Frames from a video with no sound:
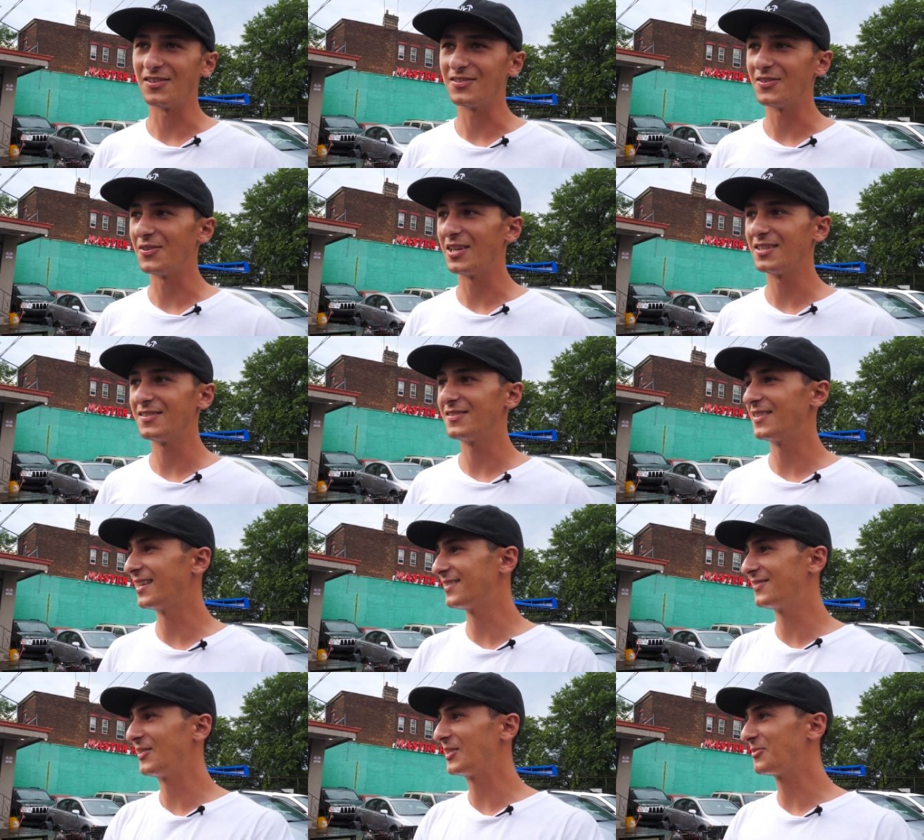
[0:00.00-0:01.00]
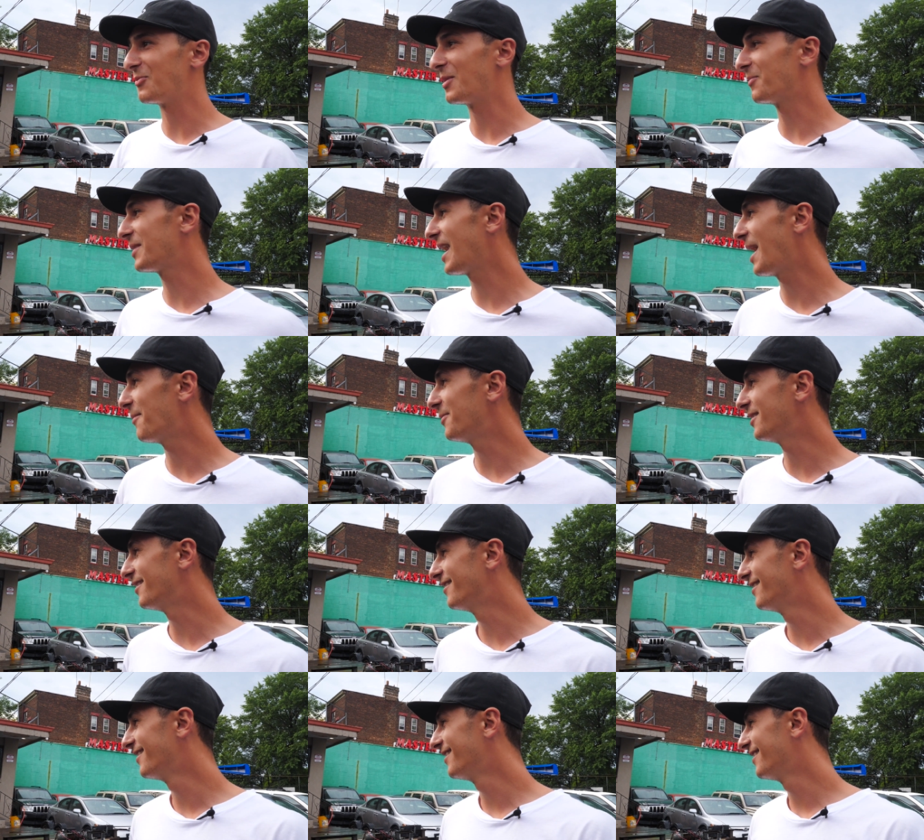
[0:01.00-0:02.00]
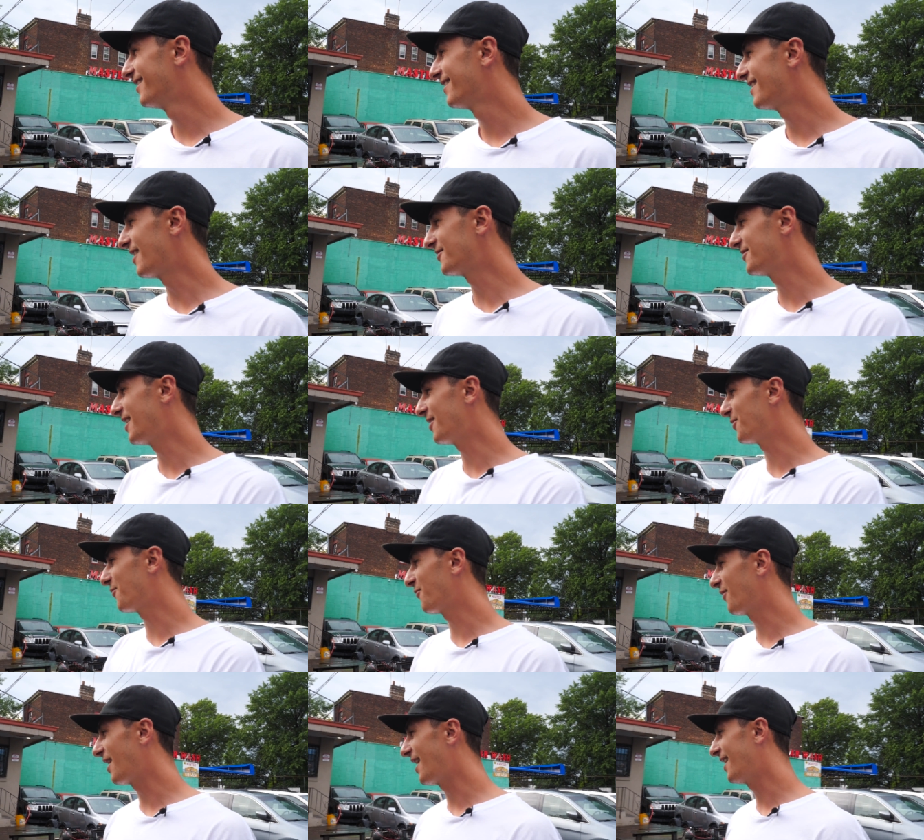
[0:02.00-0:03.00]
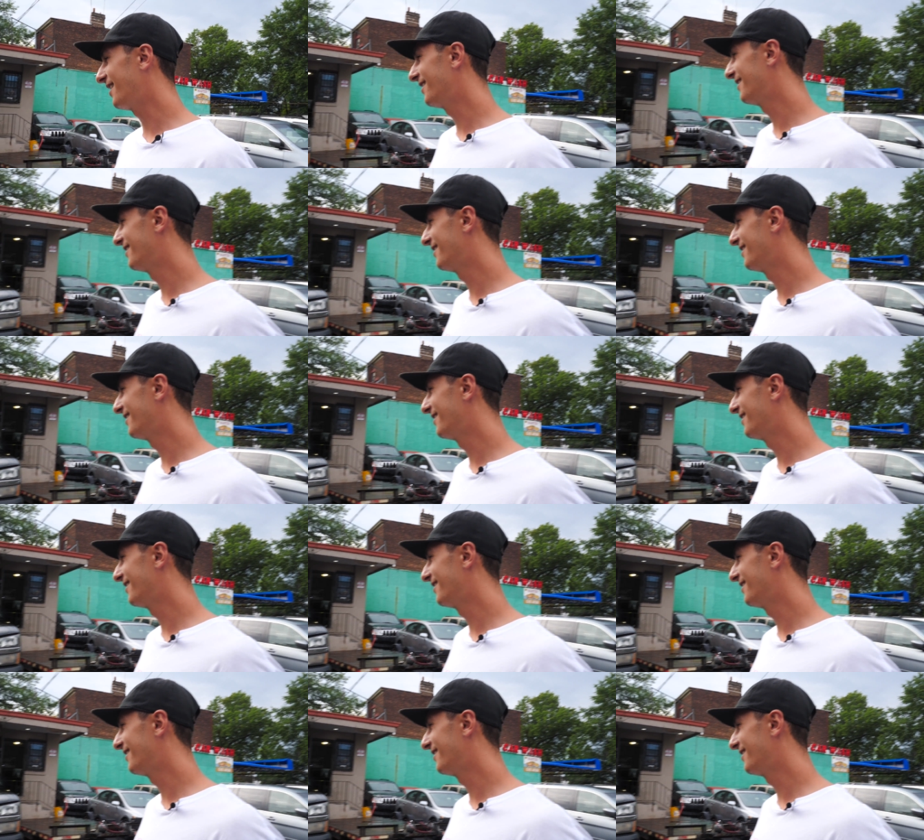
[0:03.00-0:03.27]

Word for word: so that's what I'm capping. Yeah. $1,000 flat.